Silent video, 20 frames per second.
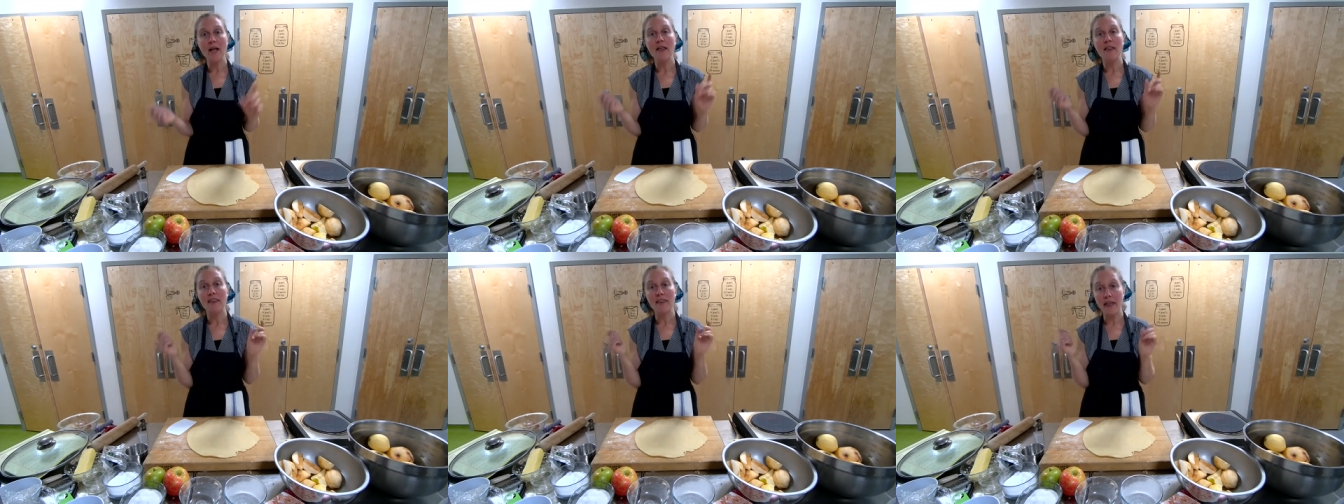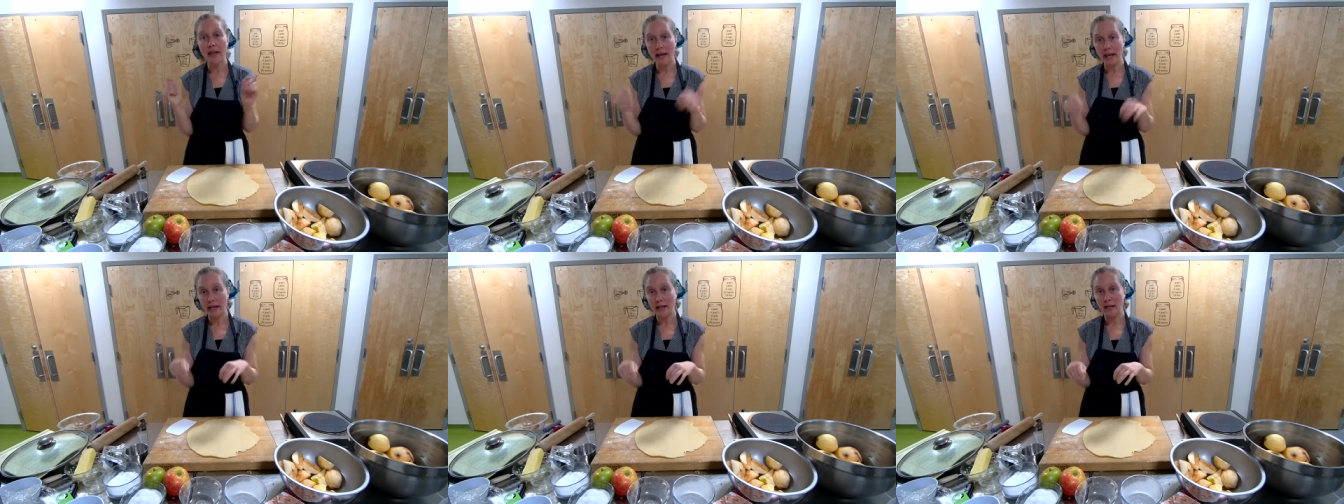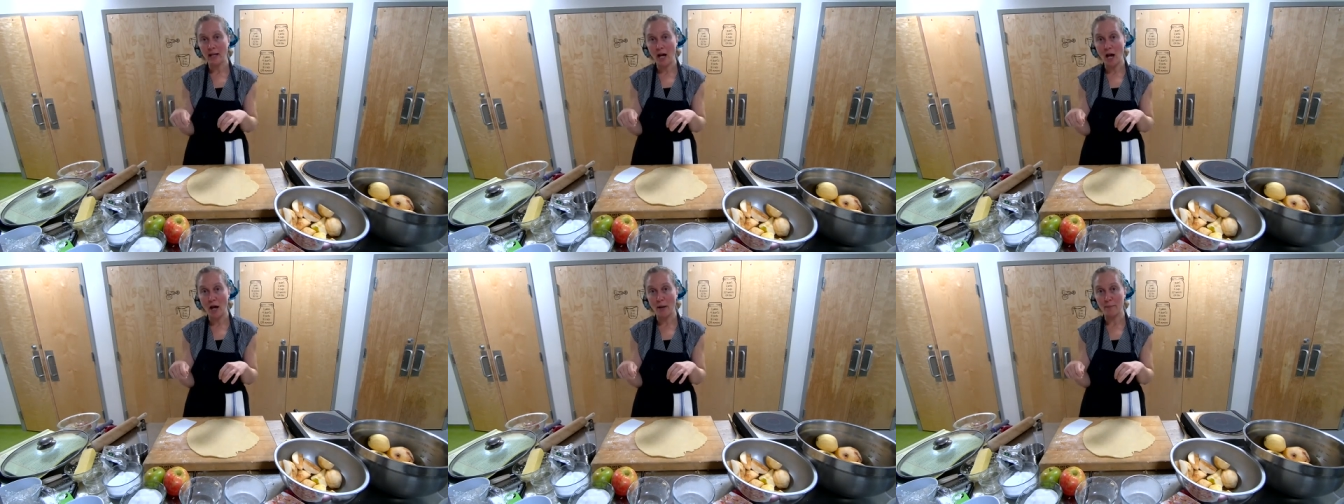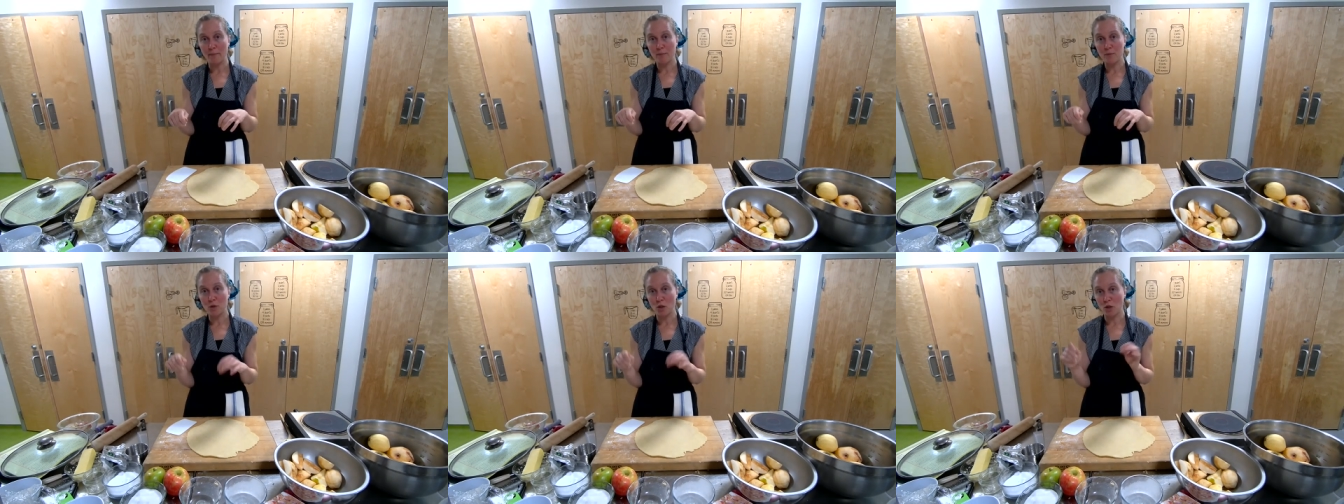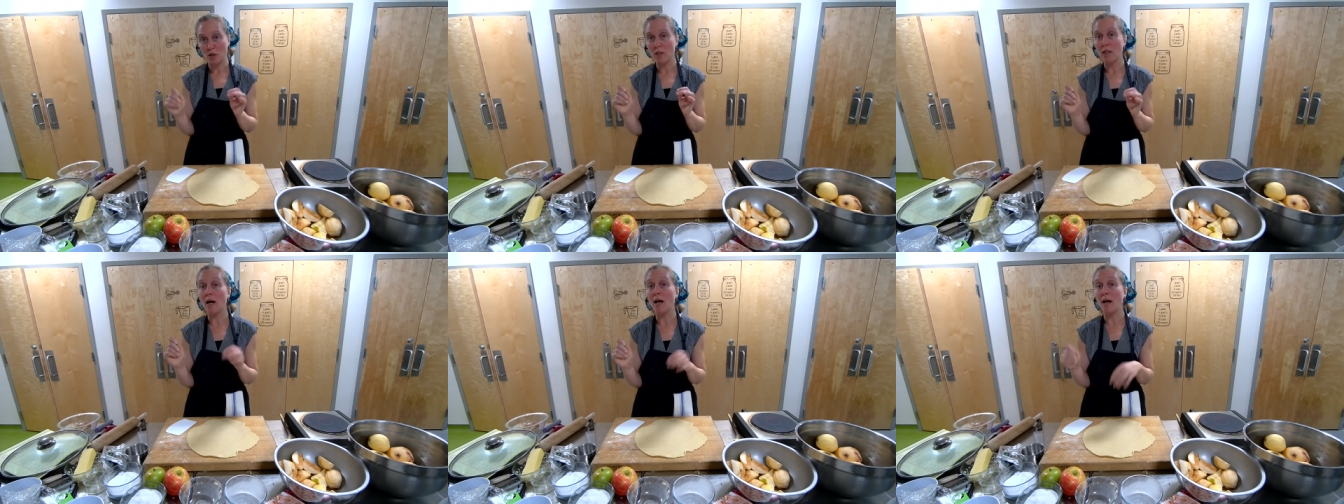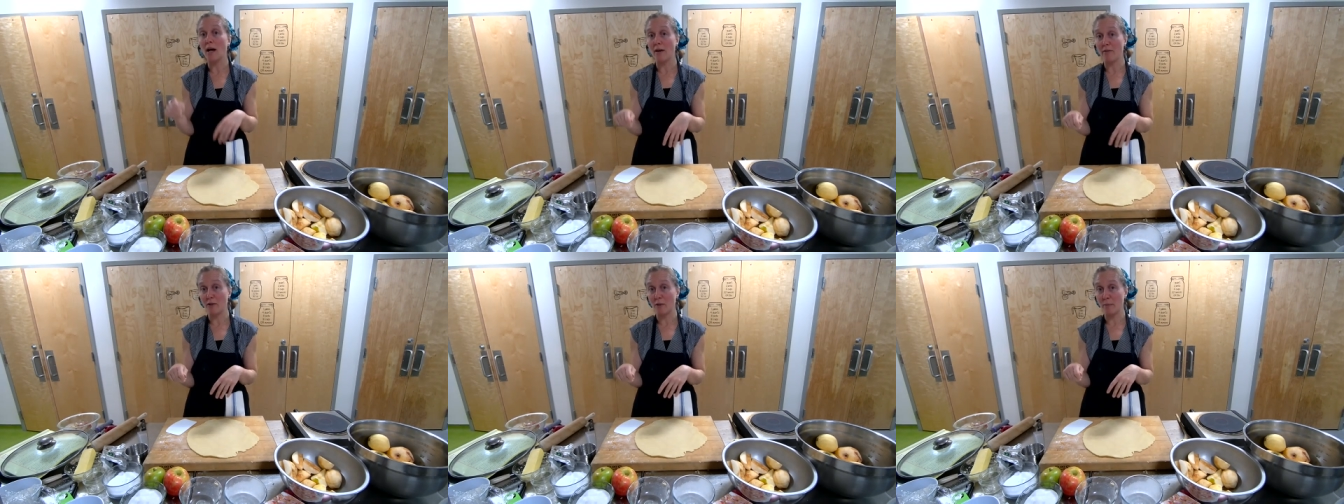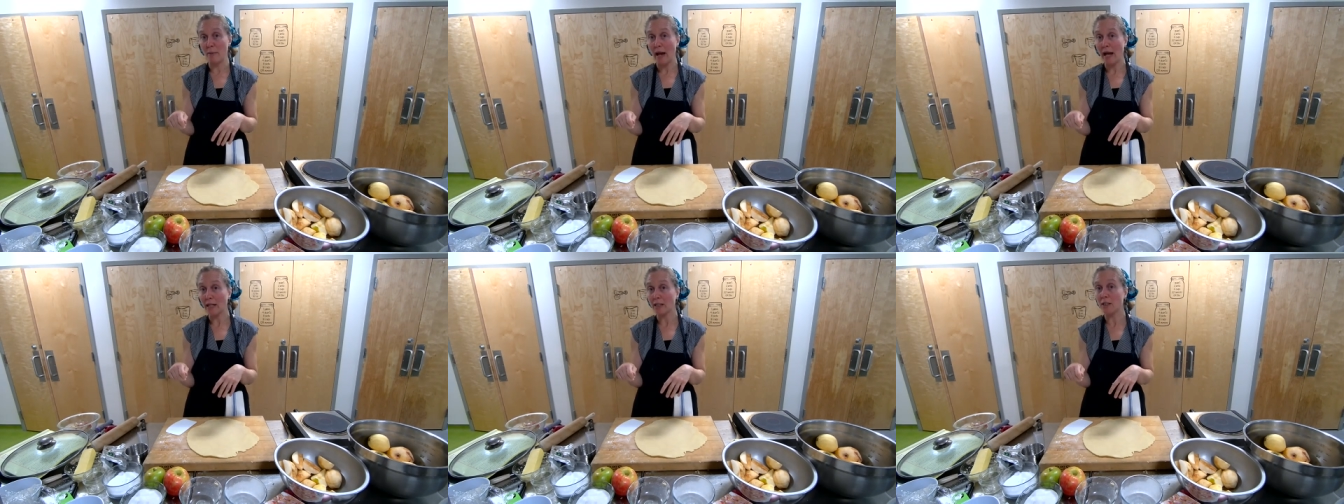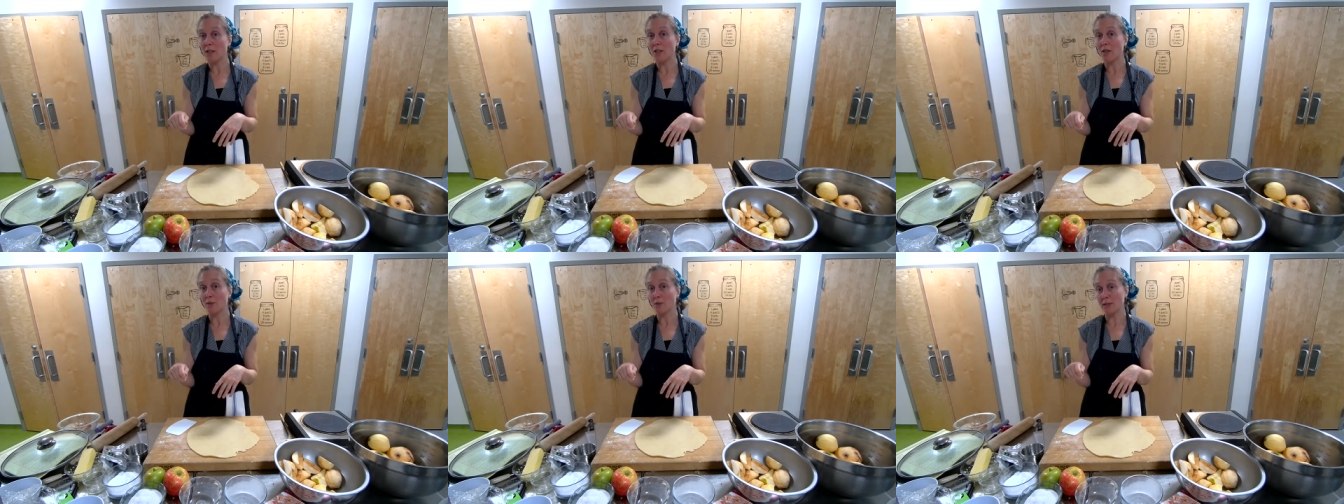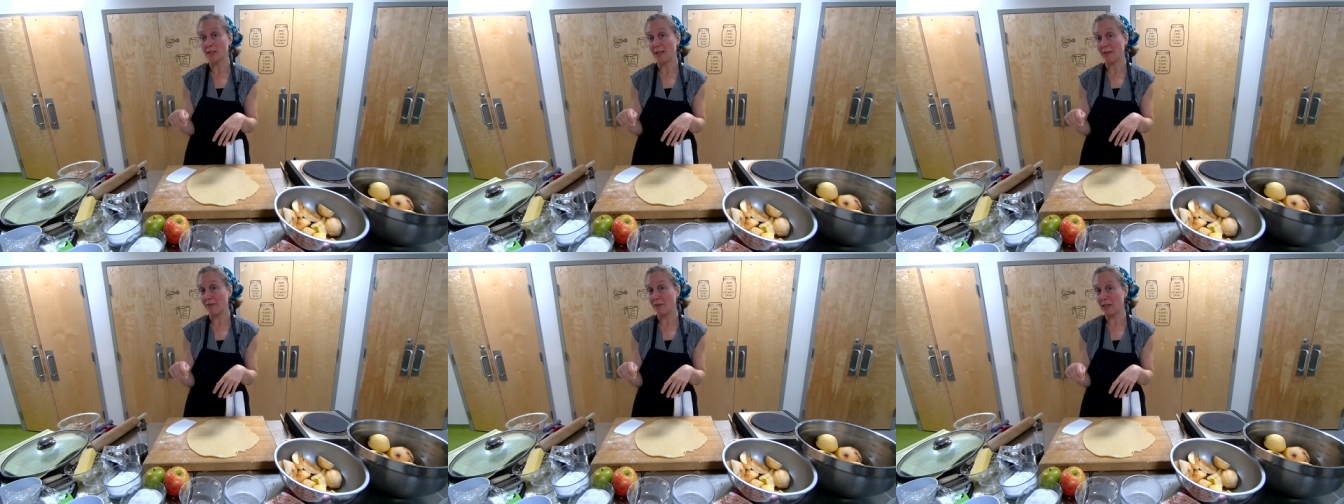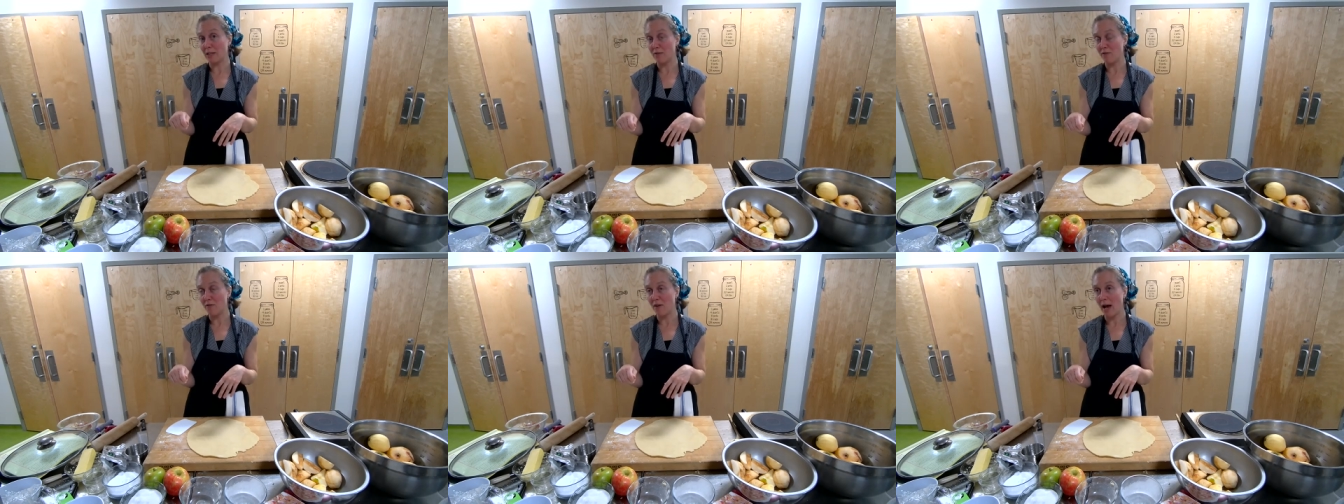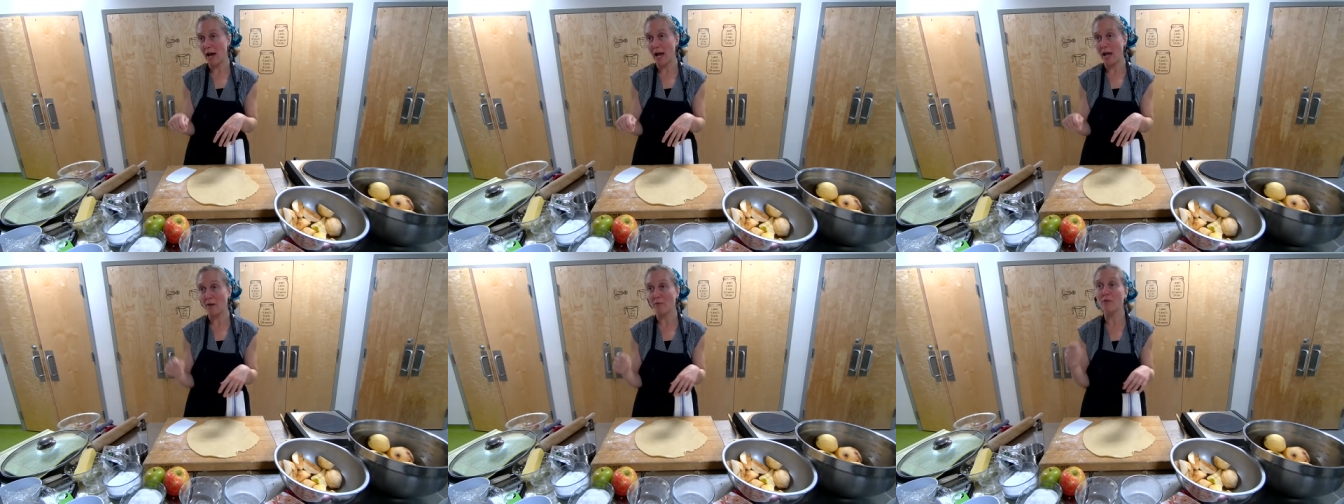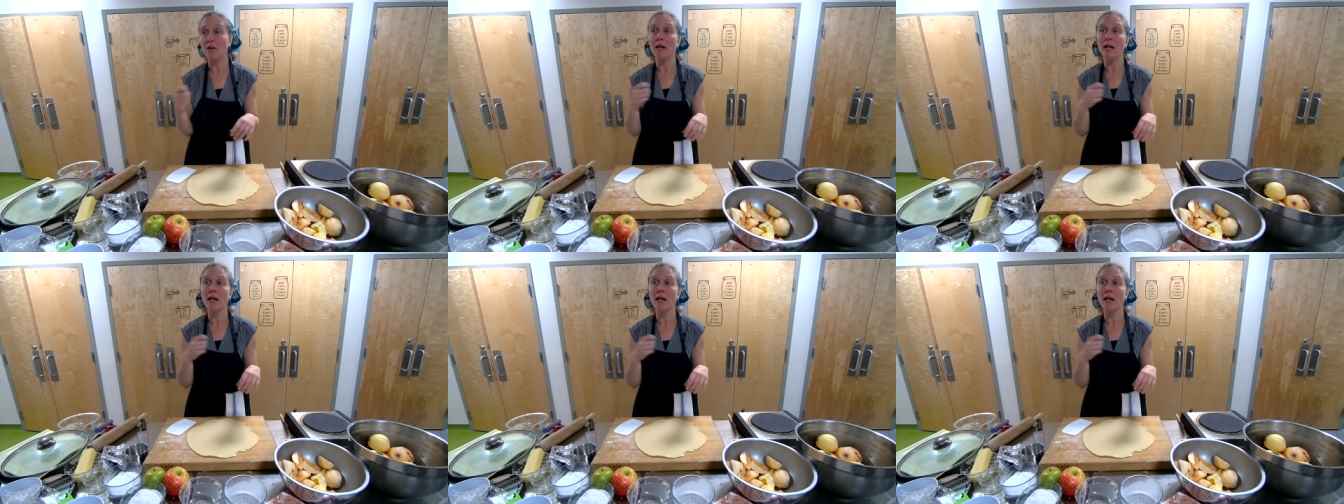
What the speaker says: then turn the oven back to 375